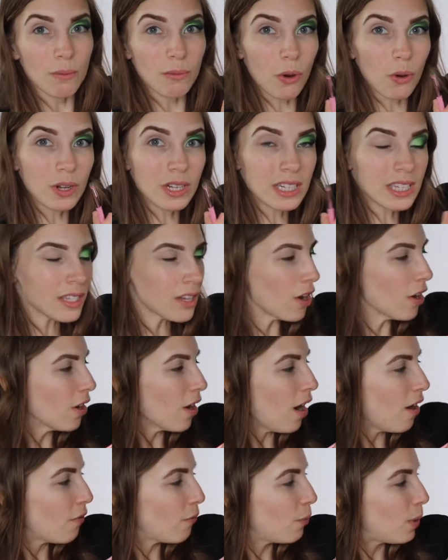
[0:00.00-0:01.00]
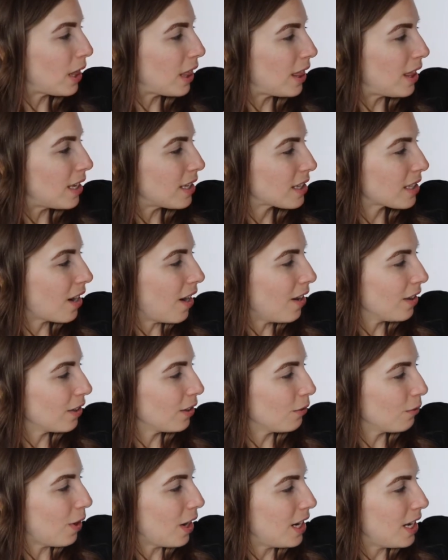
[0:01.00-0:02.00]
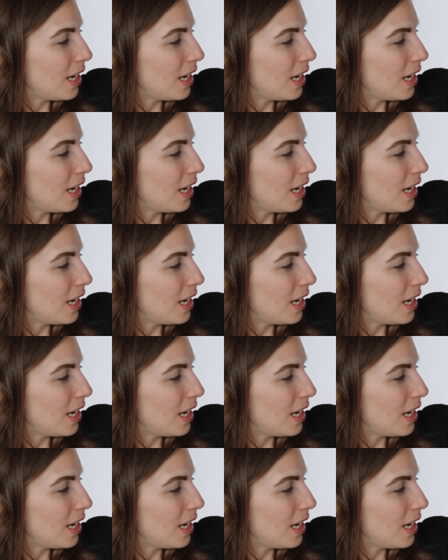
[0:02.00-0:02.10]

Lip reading: I'm going to start off with this color right